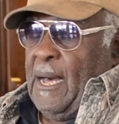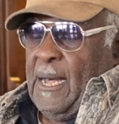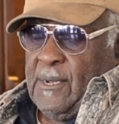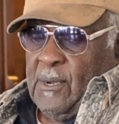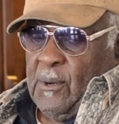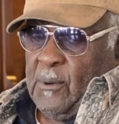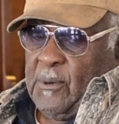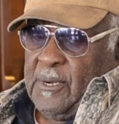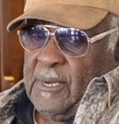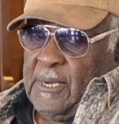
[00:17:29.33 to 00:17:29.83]
I
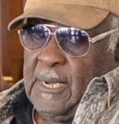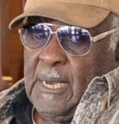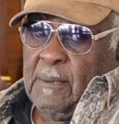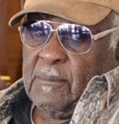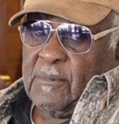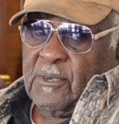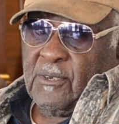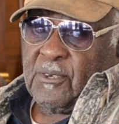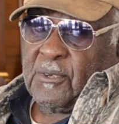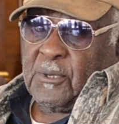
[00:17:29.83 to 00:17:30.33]
know the
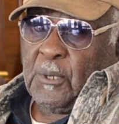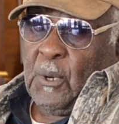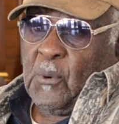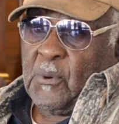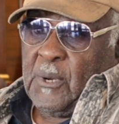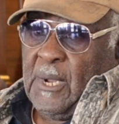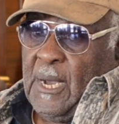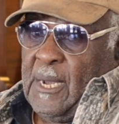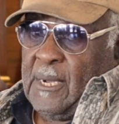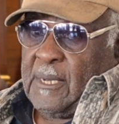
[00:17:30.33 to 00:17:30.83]
name of the
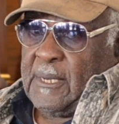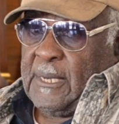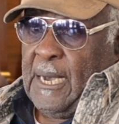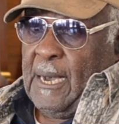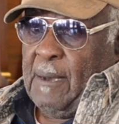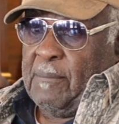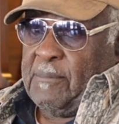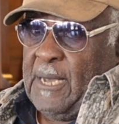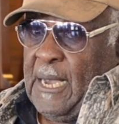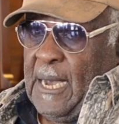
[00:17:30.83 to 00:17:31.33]
store now,
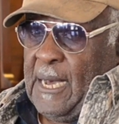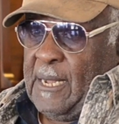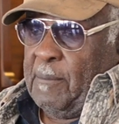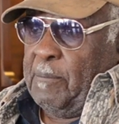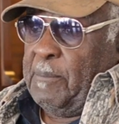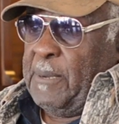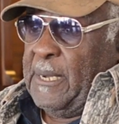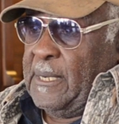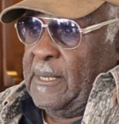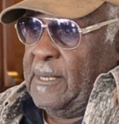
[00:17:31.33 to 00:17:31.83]
Cap, they're out
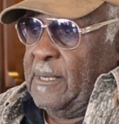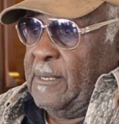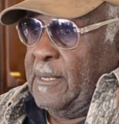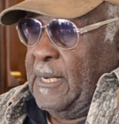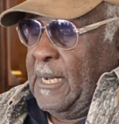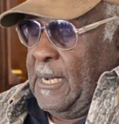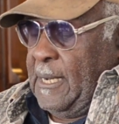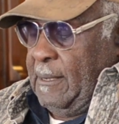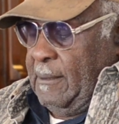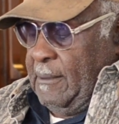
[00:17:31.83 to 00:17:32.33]
of business
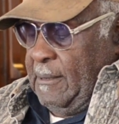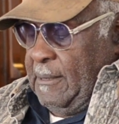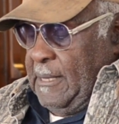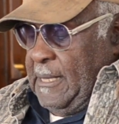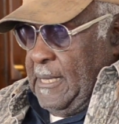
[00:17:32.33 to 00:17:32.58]
now.